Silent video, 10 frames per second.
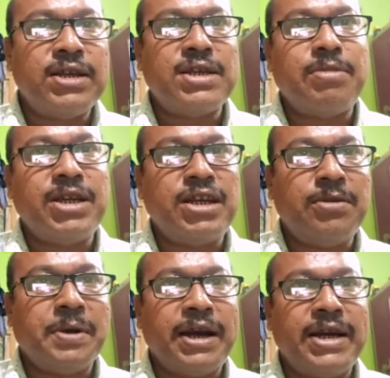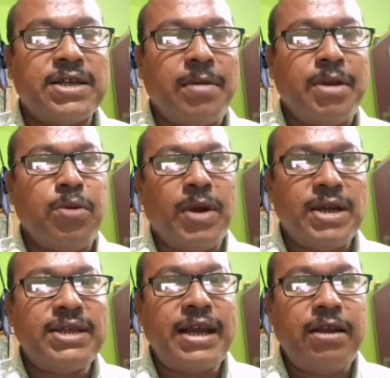something different is coming. What
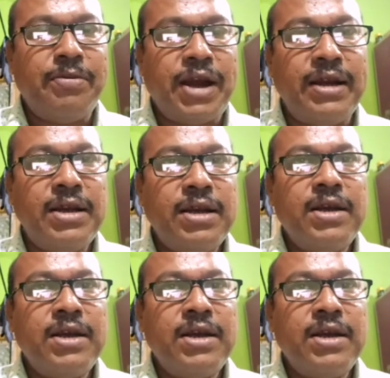is that different?